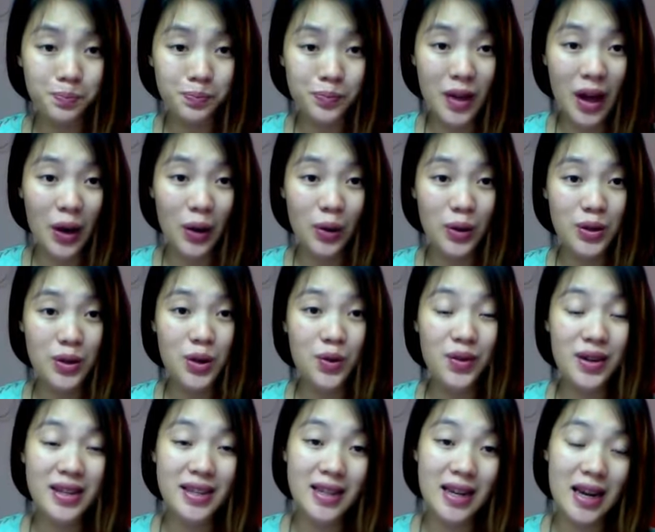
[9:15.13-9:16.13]
I also
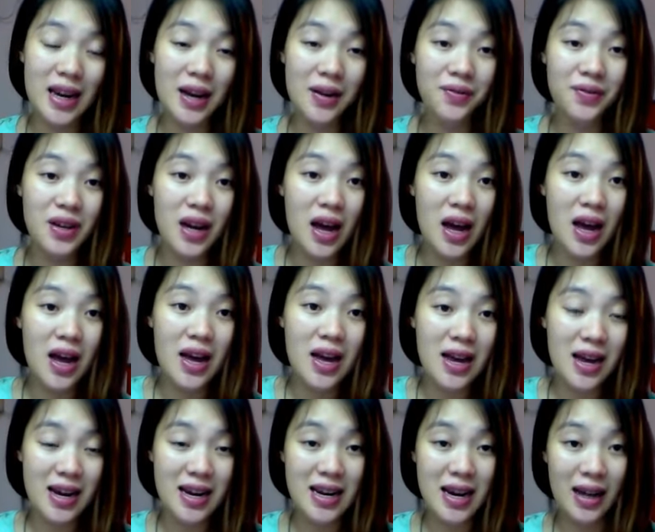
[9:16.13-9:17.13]
received
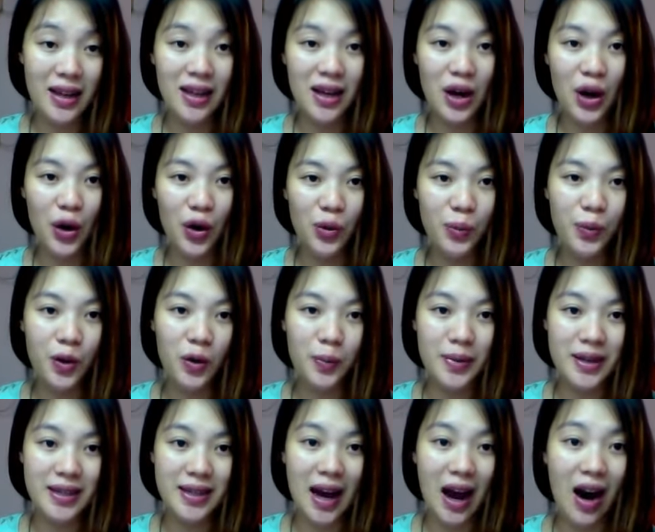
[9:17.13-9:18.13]
another Hope Girl
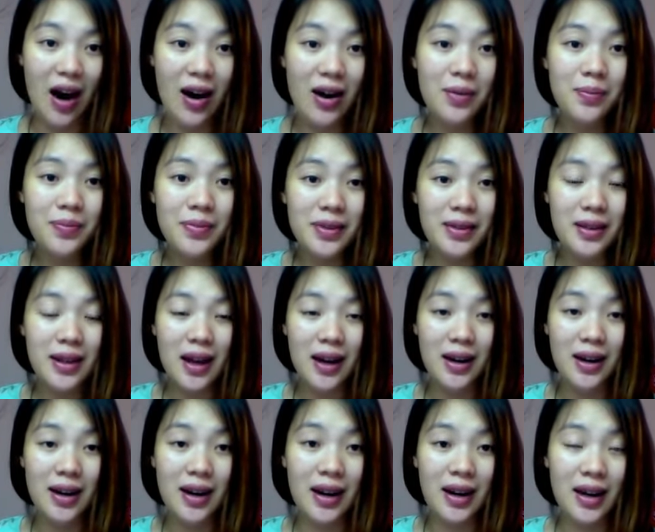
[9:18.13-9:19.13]
mascara that
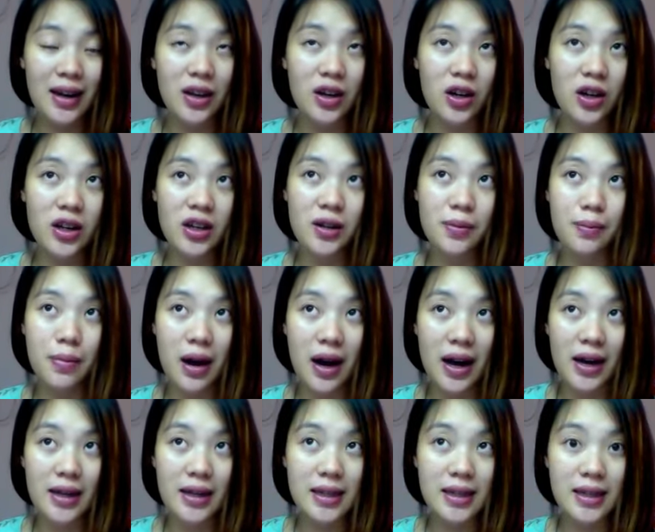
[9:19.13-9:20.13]
I got in
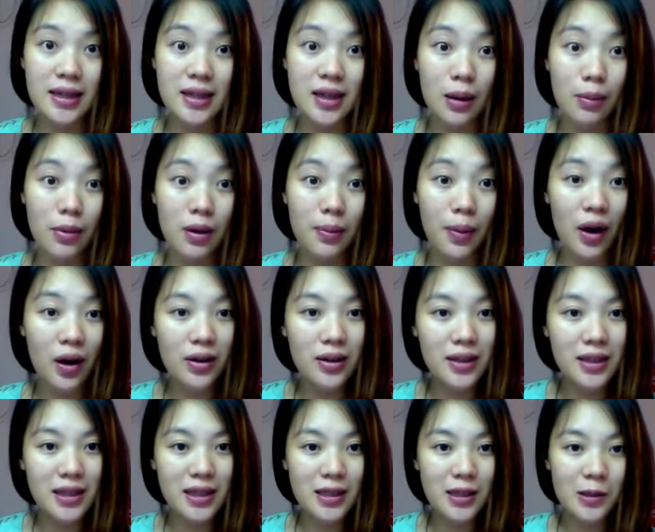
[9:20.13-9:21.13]
my summer
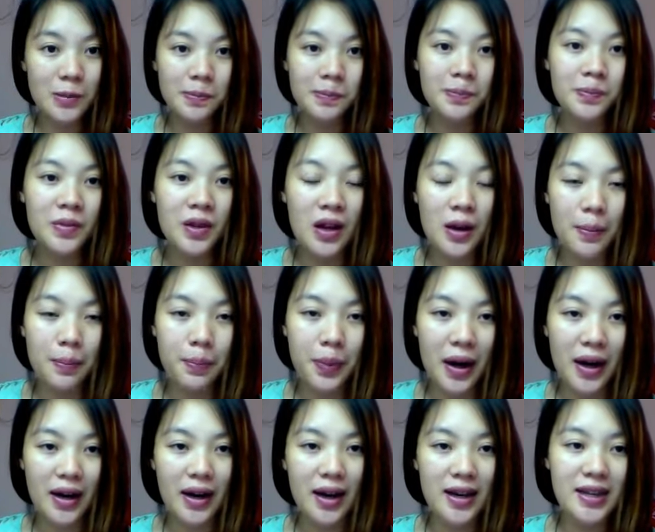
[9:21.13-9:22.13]
box,
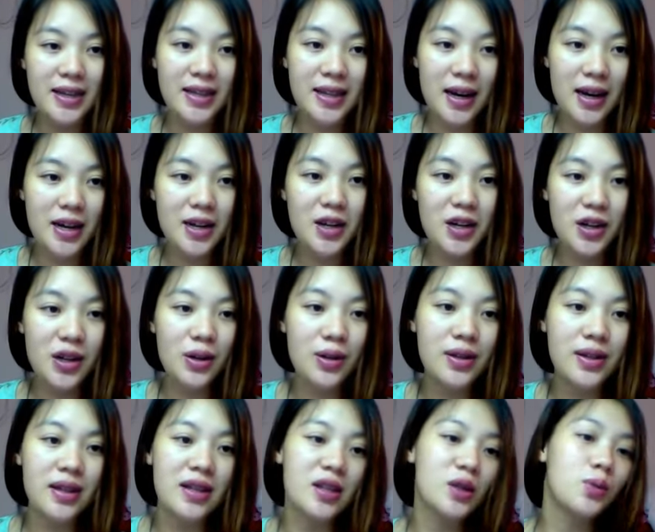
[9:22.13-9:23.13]
but I decided to
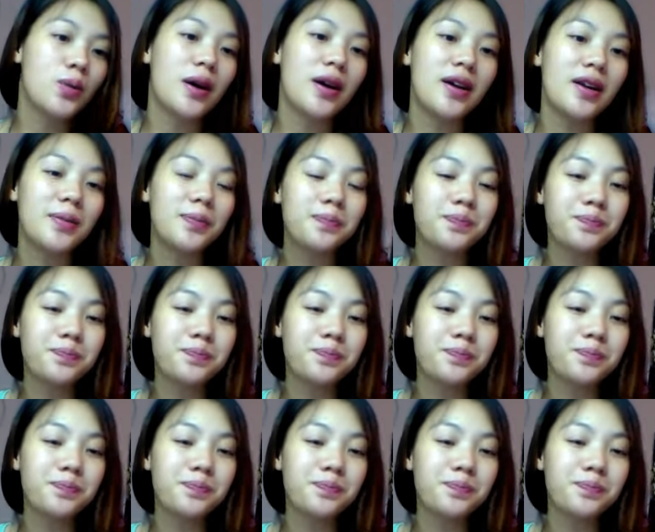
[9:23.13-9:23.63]
use this one,